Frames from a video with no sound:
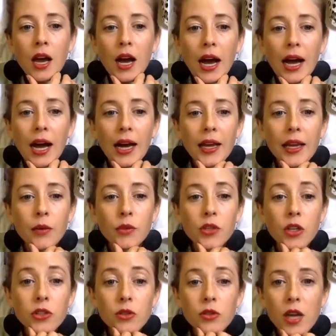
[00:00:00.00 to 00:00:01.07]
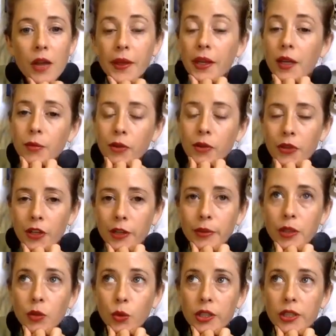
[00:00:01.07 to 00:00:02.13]
I was also taught that
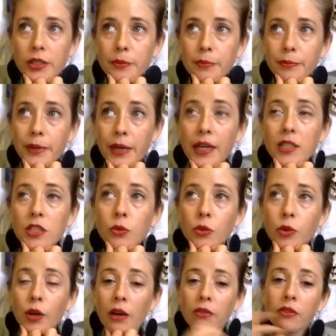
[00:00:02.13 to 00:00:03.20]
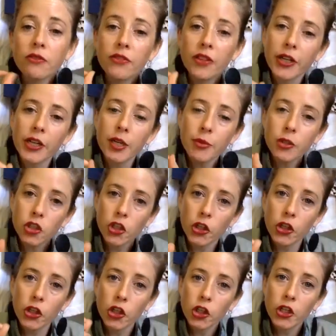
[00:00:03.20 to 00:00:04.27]
hypnotherapy works best when you have a very
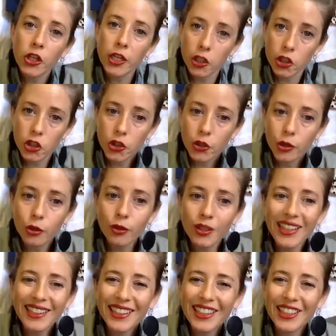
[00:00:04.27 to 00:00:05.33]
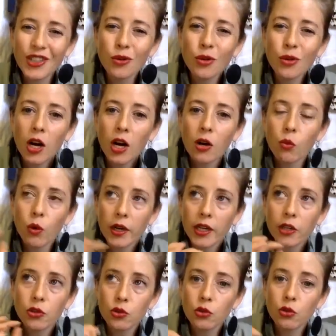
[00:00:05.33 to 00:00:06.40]
particular issue that you are
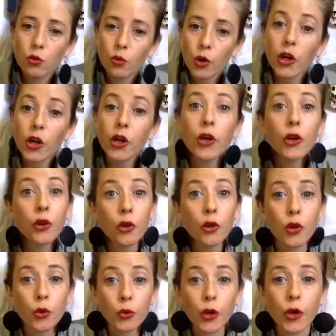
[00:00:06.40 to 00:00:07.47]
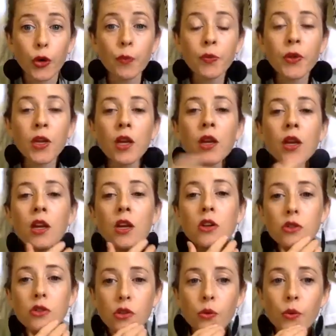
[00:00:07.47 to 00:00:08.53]
wanting to work through.
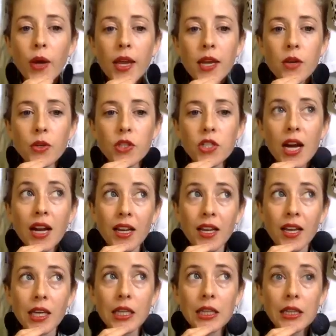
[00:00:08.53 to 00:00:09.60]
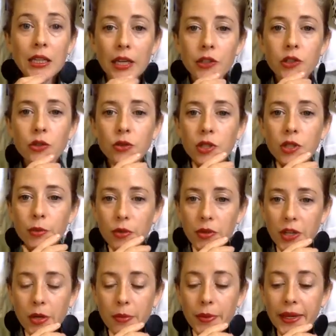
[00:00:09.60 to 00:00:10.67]
So the way in which I like to use
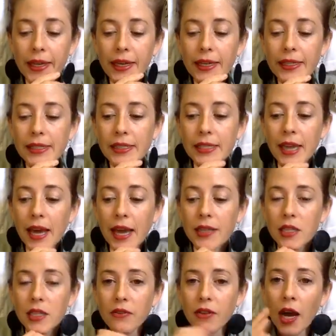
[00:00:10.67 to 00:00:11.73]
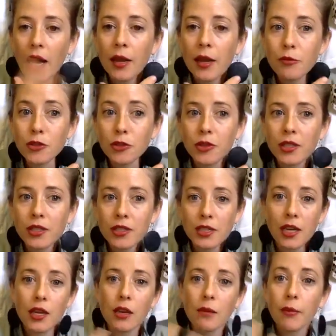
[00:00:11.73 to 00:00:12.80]
hypnotherapy is that if I am doing,
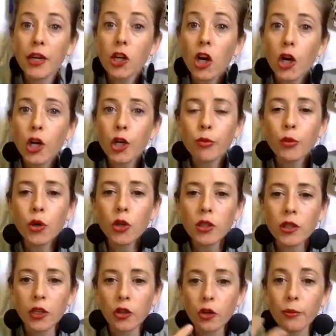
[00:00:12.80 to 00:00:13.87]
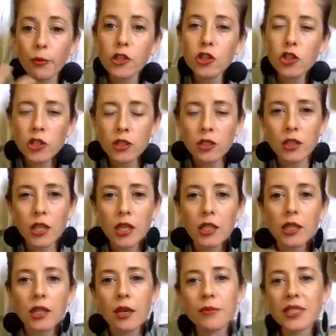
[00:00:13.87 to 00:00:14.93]
say, my card pulling or my journaling,
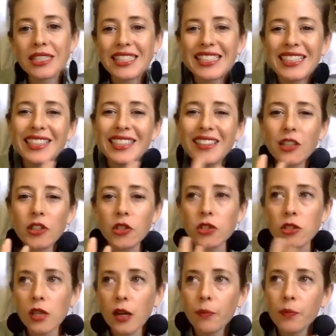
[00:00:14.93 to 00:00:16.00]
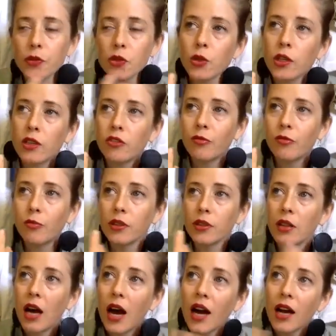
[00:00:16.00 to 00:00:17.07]
and I'm seeing that there's some sort of
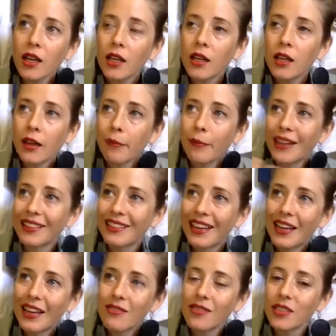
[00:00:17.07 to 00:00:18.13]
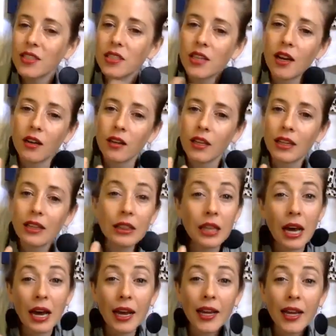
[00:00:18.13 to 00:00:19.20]
block in my life that's not in
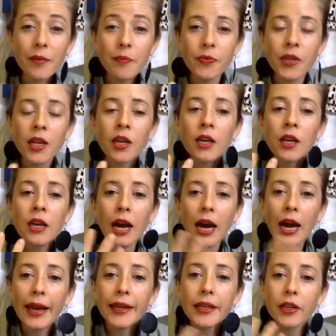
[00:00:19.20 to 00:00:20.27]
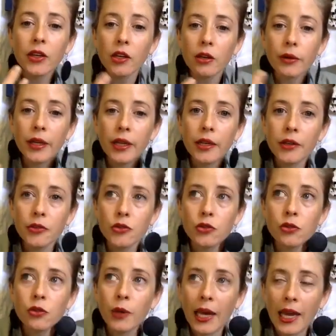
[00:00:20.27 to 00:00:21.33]
line, I can go in and
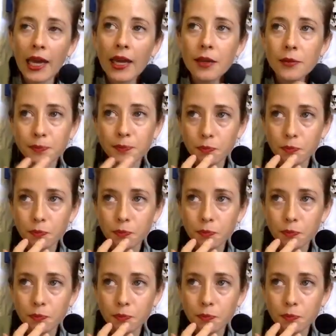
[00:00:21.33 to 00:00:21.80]
do a